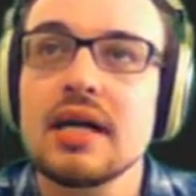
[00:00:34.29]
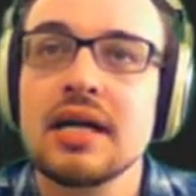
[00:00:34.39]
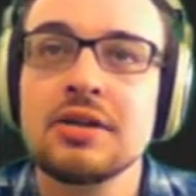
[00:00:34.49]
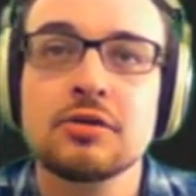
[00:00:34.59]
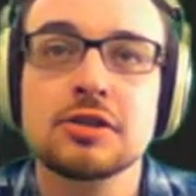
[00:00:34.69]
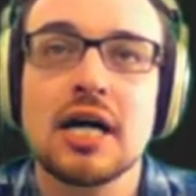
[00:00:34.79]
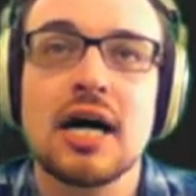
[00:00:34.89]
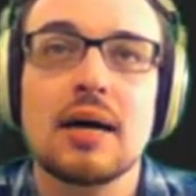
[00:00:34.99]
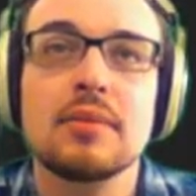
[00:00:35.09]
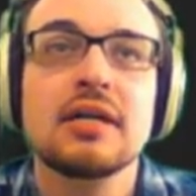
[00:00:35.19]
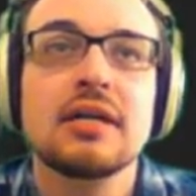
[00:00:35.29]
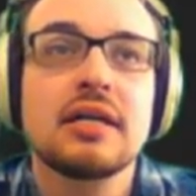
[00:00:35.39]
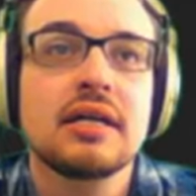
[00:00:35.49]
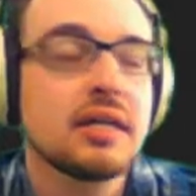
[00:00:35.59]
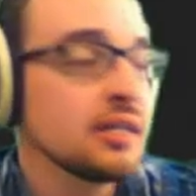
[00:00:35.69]
And your job
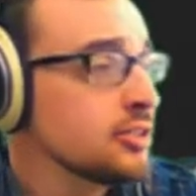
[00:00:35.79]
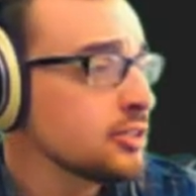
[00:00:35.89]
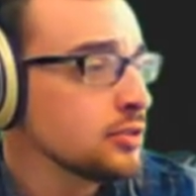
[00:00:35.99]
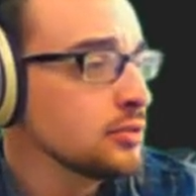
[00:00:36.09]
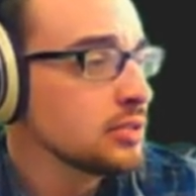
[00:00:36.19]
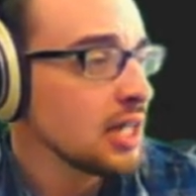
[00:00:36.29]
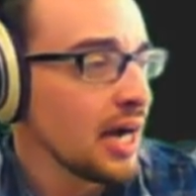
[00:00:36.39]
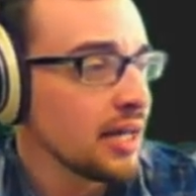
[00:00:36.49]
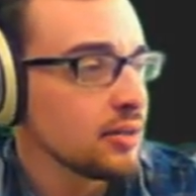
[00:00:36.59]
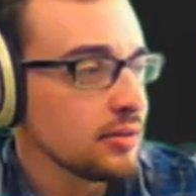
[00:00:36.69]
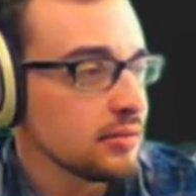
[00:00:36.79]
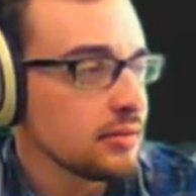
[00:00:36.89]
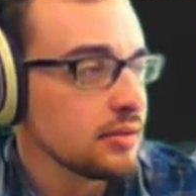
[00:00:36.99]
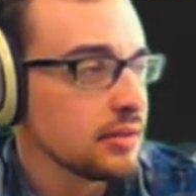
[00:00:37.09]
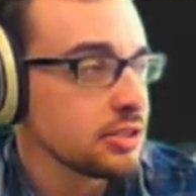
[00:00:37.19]
is to tile
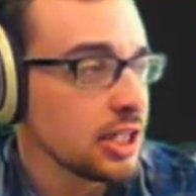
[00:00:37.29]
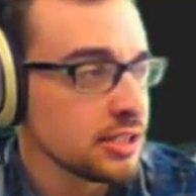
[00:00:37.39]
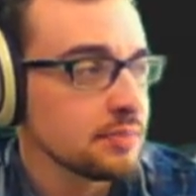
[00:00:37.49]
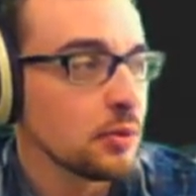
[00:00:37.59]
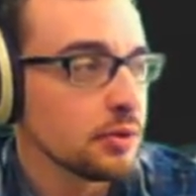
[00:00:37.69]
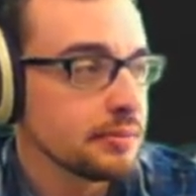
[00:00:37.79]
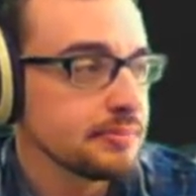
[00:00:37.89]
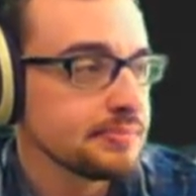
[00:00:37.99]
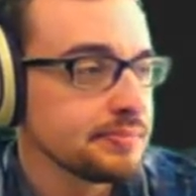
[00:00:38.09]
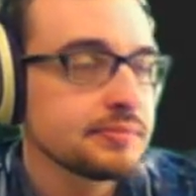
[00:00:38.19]
a chessboard